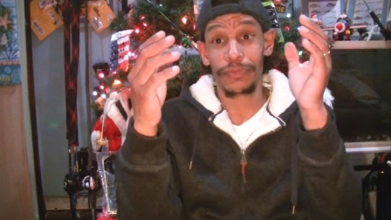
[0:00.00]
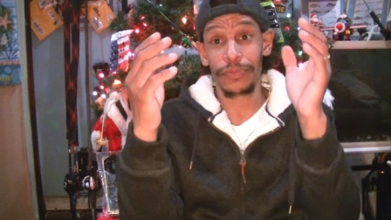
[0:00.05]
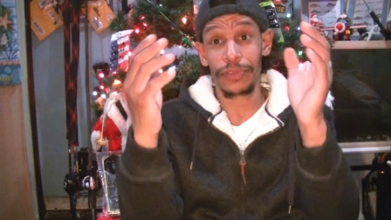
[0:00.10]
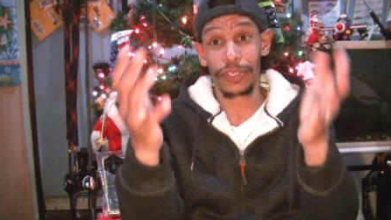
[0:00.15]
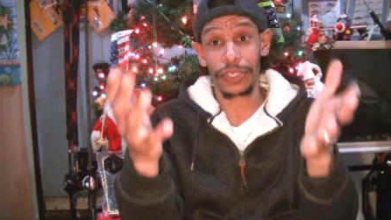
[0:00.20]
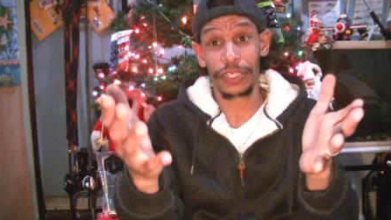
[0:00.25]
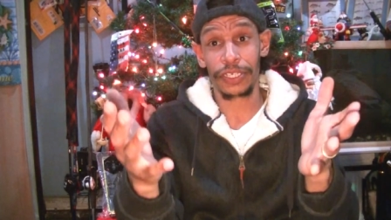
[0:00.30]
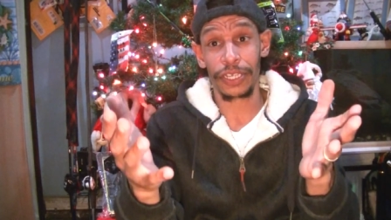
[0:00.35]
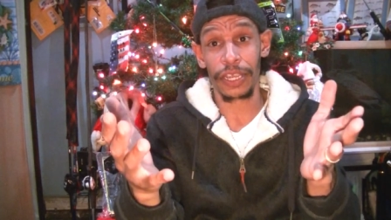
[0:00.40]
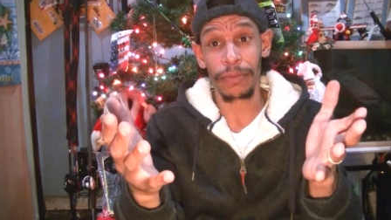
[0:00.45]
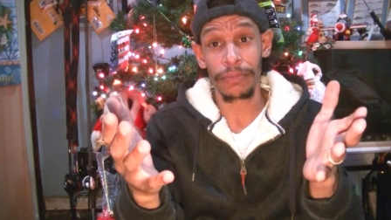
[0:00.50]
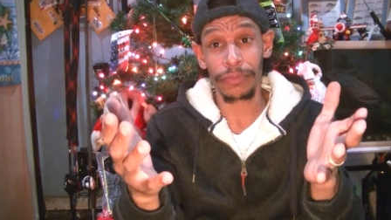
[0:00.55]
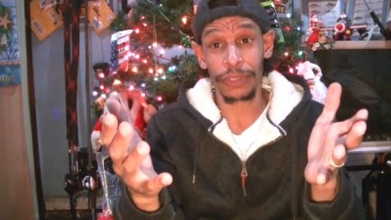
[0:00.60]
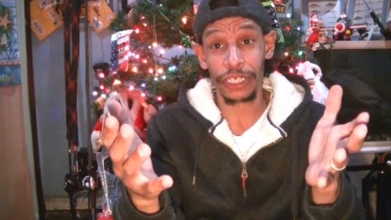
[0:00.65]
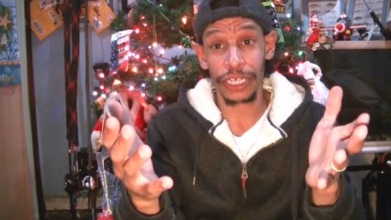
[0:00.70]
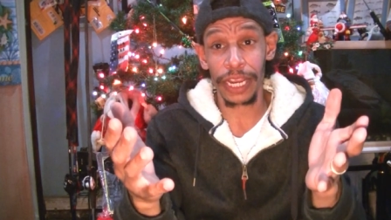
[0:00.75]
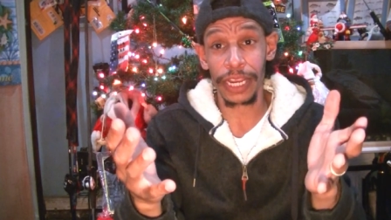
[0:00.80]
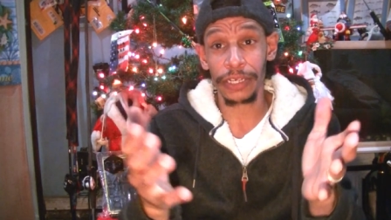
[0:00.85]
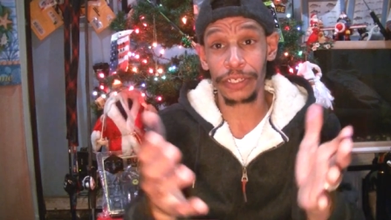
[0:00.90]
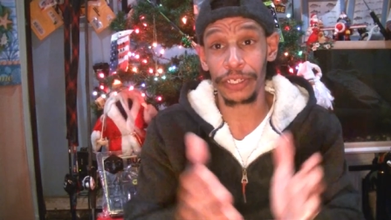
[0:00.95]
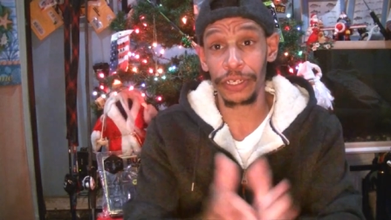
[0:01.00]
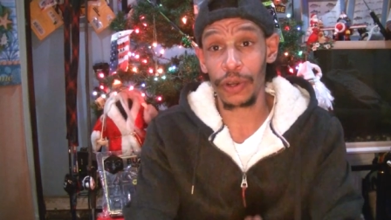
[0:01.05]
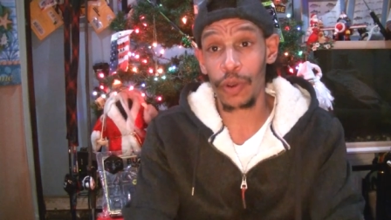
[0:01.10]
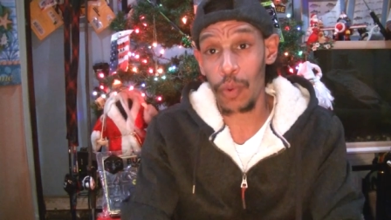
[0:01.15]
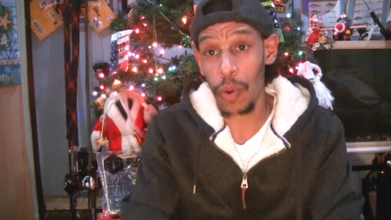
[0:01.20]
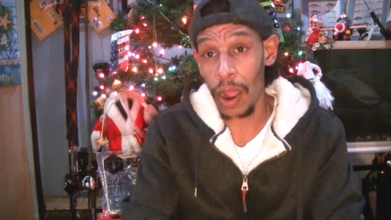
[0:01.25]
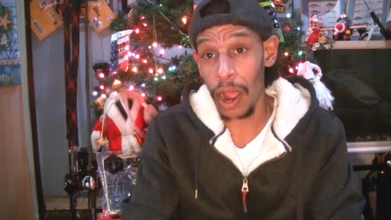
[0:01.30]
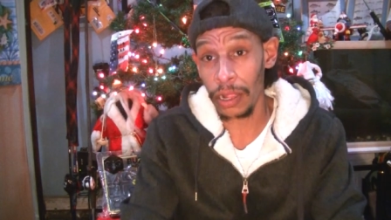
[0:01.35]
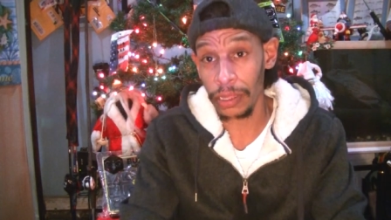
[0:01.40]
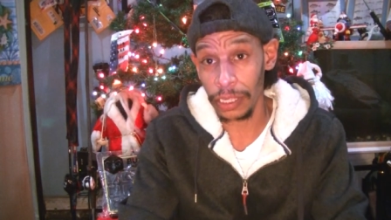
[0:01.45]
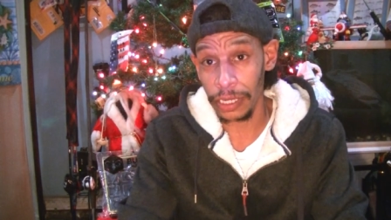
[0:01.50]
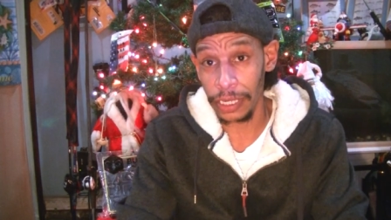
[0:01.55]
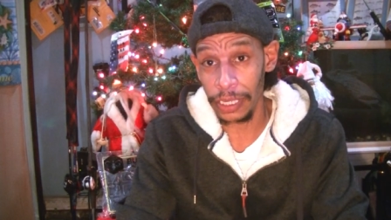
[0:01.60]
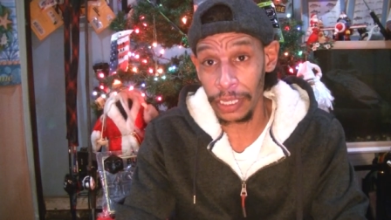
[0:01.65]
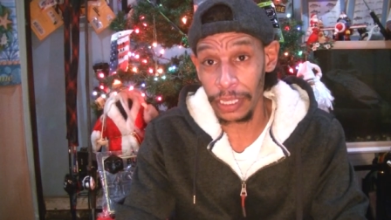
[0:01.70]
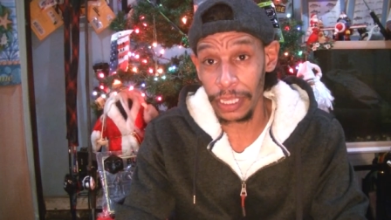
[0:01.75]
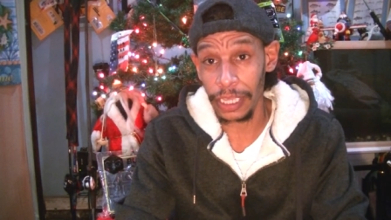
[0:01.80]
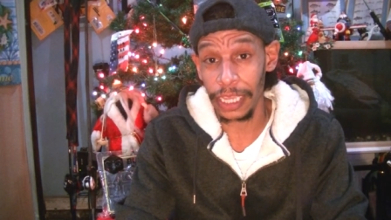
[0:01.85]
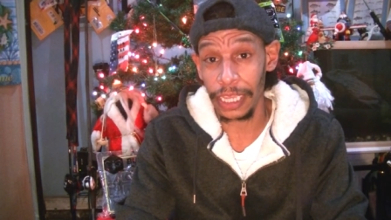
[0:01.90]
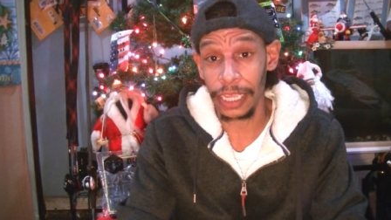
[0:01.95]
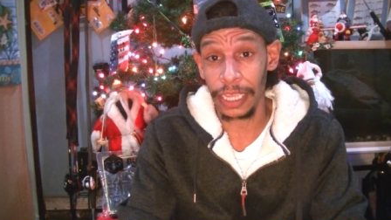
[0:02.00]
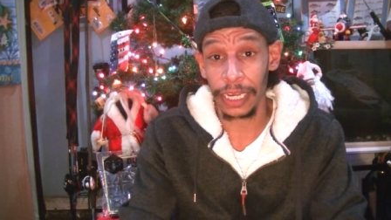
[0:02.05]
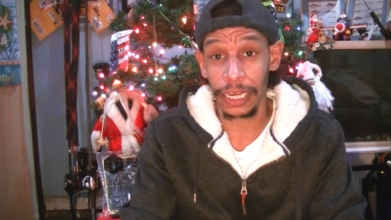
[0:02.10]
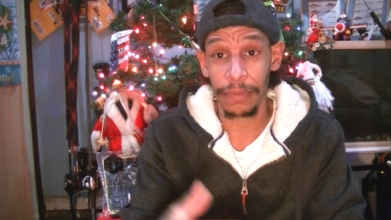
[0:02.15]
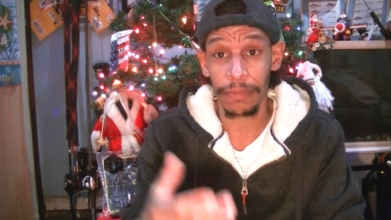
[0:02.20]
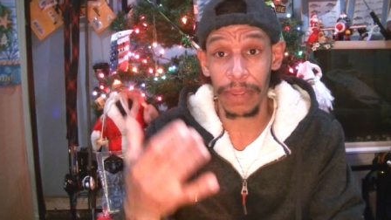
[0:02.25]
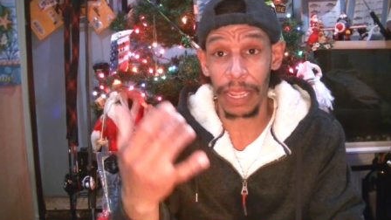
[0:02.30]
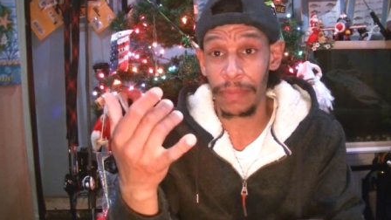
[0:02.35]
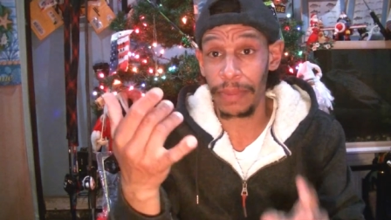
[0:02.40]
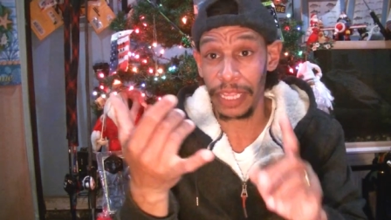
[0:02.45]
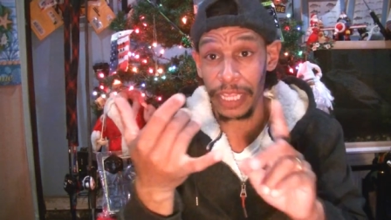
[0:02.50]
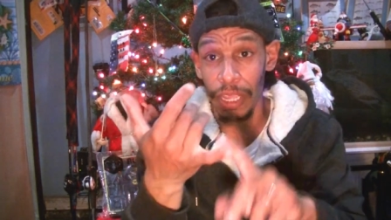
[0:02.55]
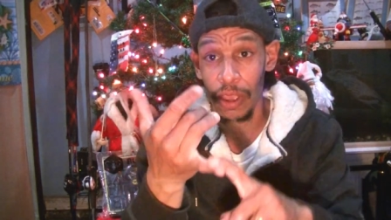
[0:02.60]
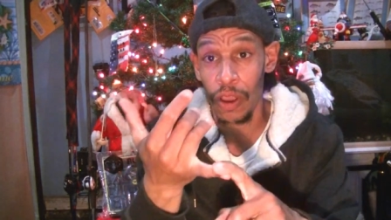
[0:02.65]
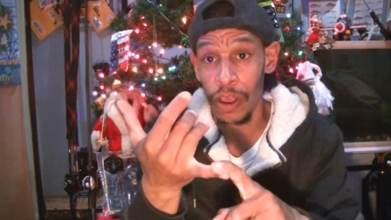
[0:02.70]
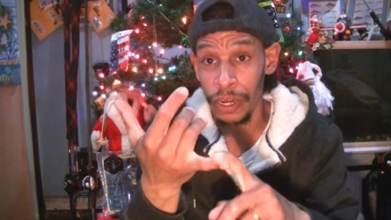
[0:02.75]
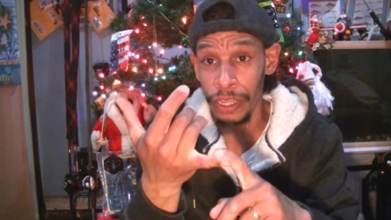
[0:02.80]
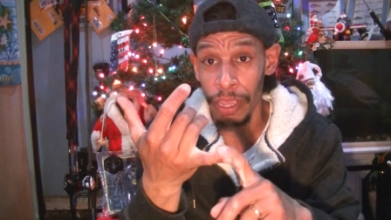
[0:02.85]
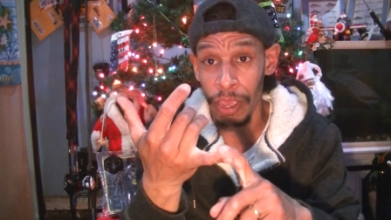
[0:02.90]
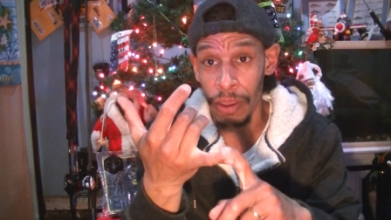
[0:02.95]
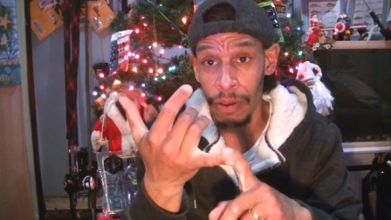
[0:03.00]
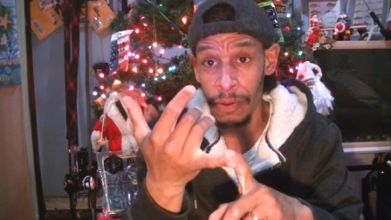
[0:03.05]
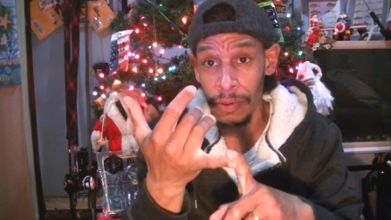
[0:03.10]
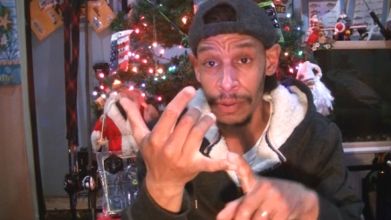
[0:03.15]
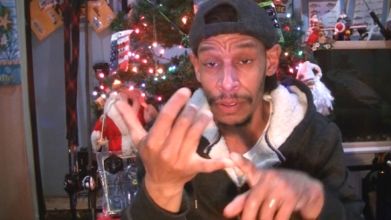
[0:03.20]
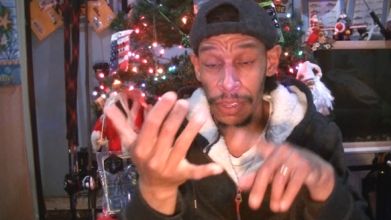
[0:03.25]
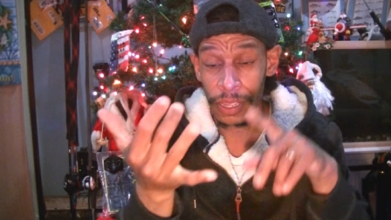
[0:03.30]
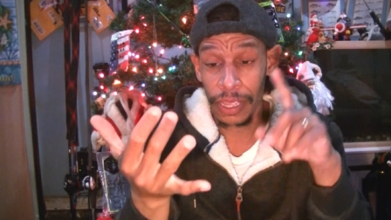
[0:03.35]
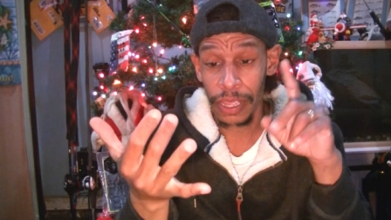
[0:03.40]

some change in quality in maybe the audio,